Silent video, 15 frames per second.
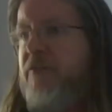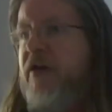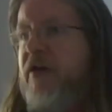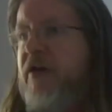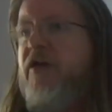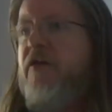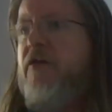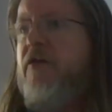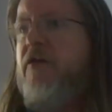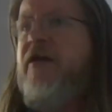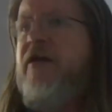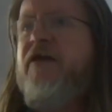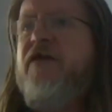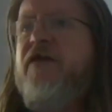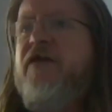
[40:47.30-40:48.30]
Maybe the
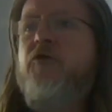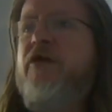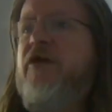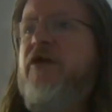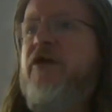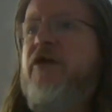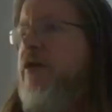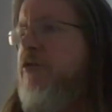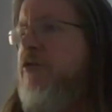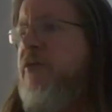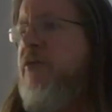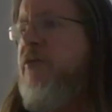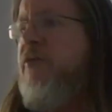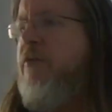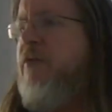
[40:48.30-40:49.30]
link is already, I don't
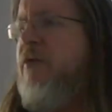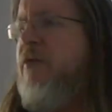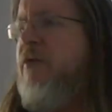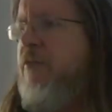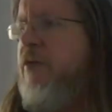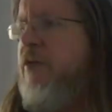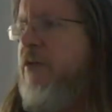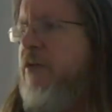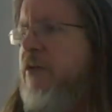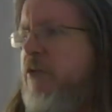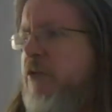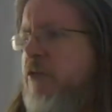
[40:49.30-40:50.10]
remember, maybe we